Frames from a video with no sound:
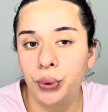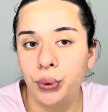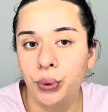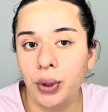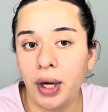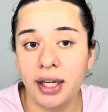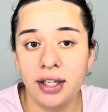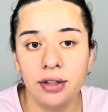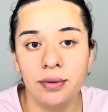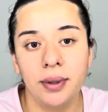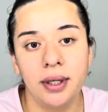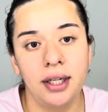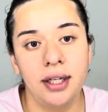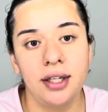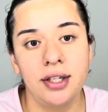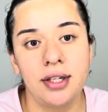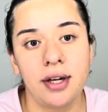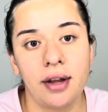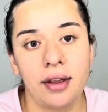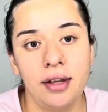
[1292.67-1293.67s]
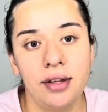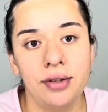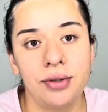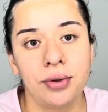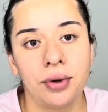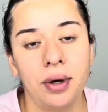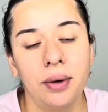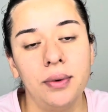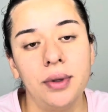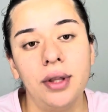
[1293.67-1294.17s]
I just wanted to share this
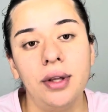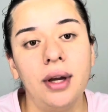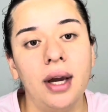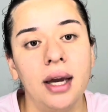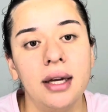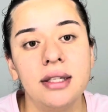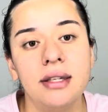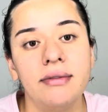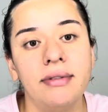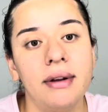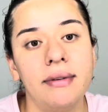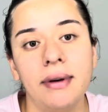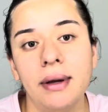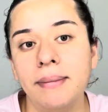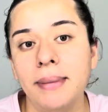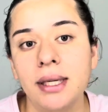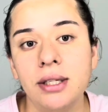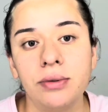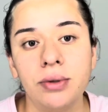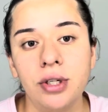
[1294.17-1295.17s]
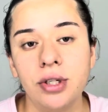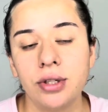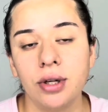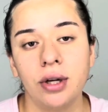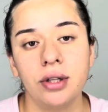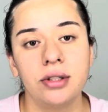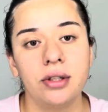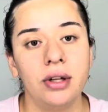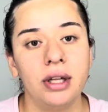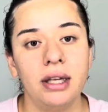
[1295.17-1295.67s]
story with you guys. If I find my
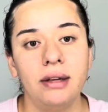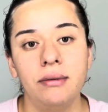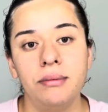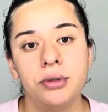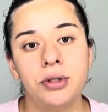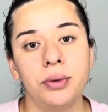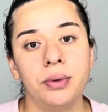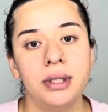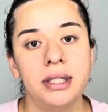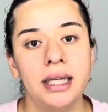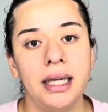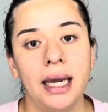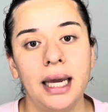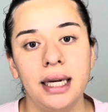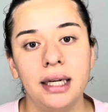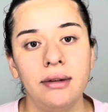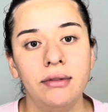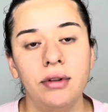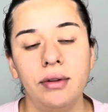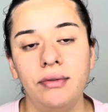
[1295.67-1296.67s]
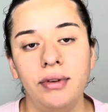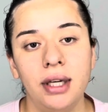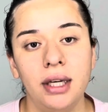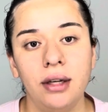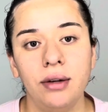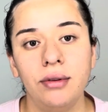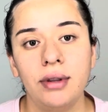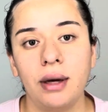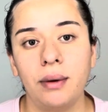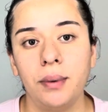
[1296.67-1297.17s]
screenshots, I'll leave them towards the end of the
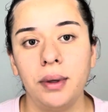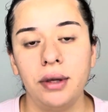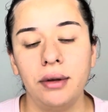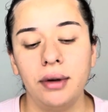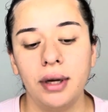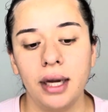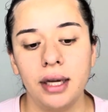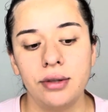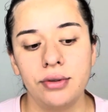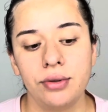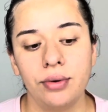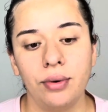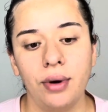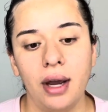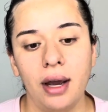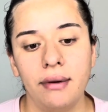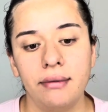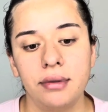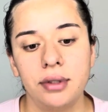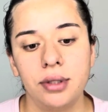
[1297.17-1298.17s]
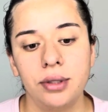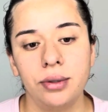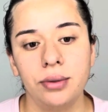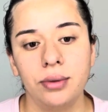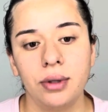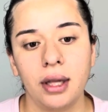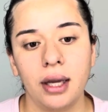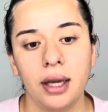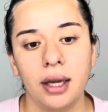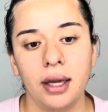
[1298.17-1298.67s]
video. That way you guys don't have to,
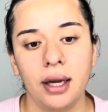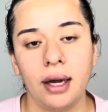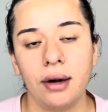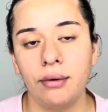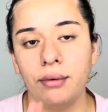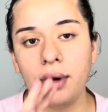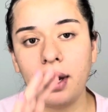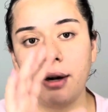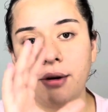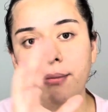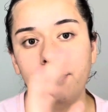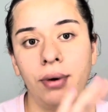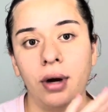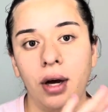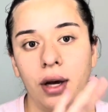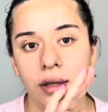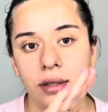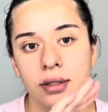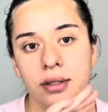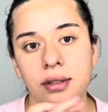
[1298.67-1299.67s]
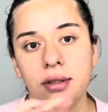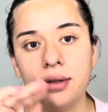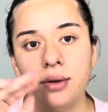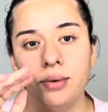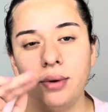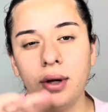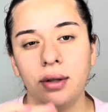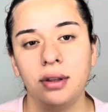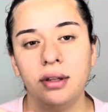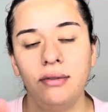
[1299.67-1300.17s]
like, I don't pause
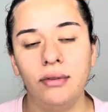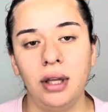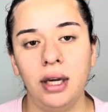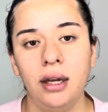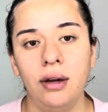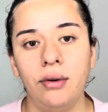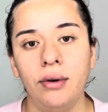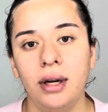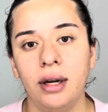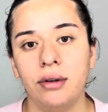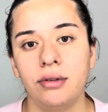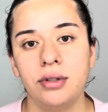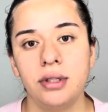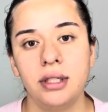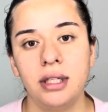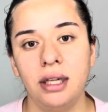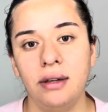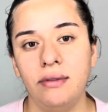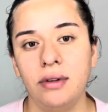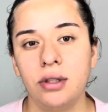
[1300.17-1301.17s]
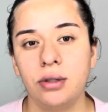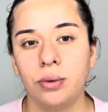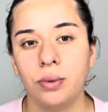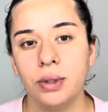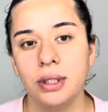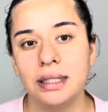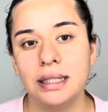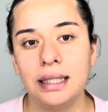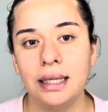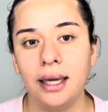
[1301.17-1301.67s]
throughout the video, and I'll just leave it
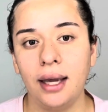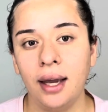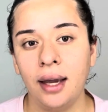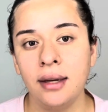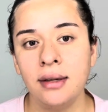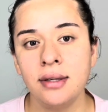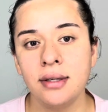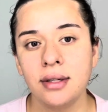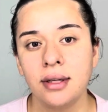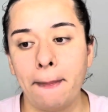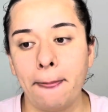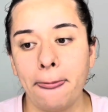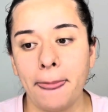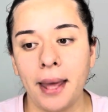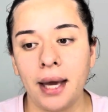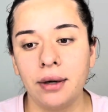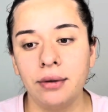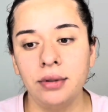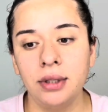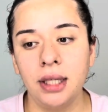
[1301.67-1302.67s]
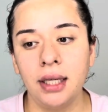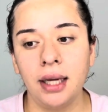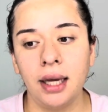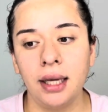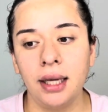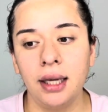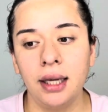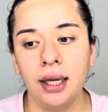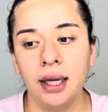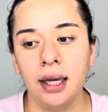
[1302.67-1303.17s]
towards the end. I don't think I
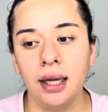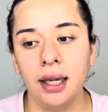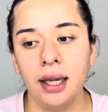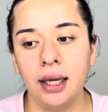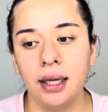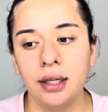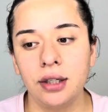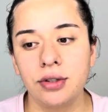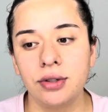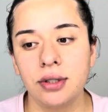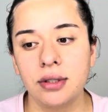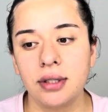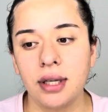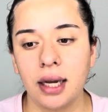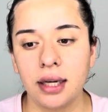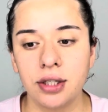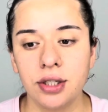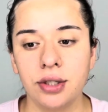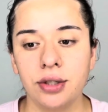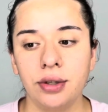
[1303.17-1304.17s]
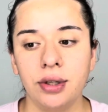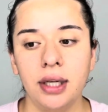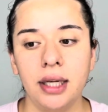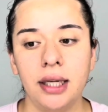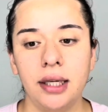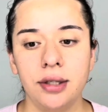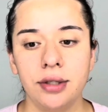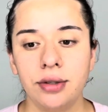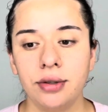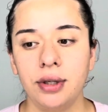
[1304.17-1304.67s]
can get like a transaction or a
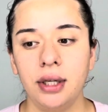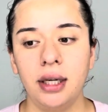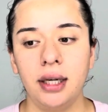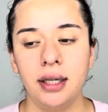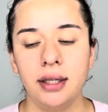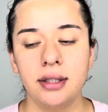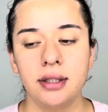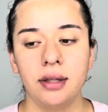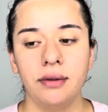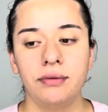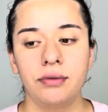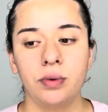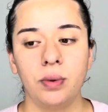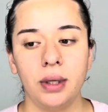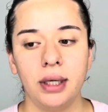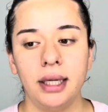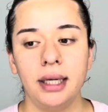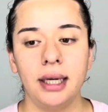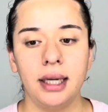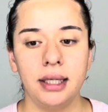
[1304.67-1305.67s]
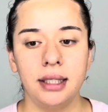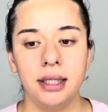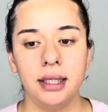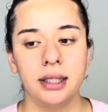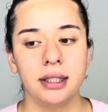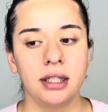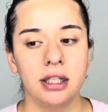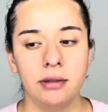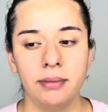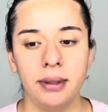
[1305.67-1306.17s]
history list of 2019,
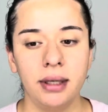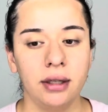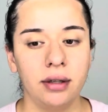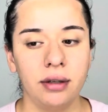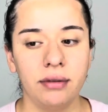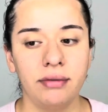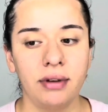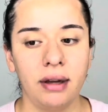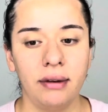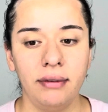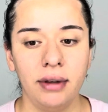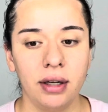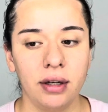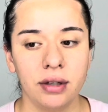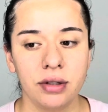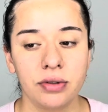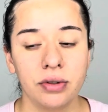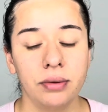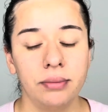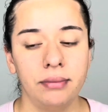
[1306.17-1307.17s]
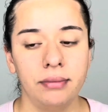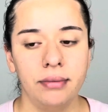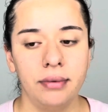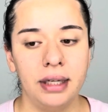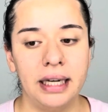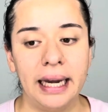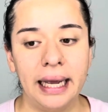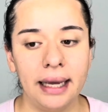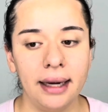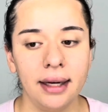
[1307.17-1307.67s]
because it's been a good 5 years from
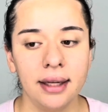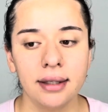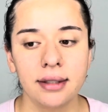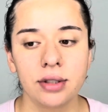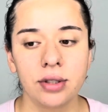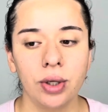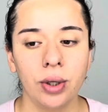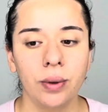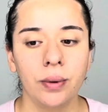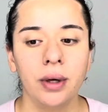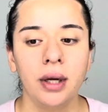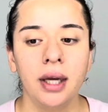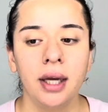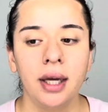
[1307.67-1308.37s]
Natix. So